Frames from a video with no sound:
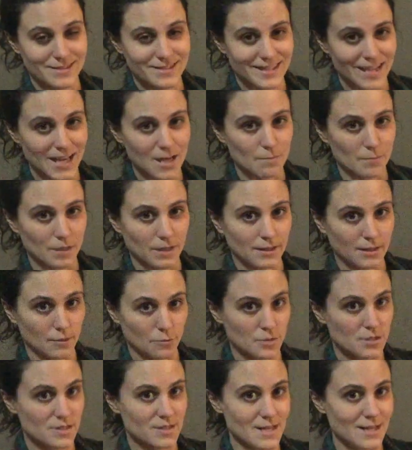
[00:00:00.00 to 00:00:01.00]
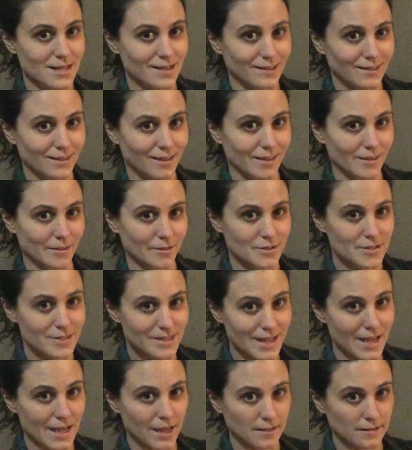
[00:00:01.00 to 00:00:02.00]
statement that we're seeking to
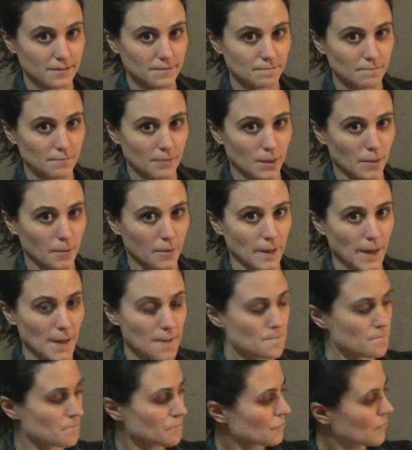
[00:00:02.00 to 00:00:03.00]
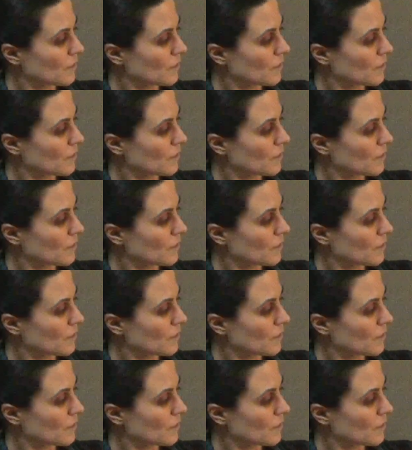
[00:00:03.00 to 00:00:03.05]
understand, okay?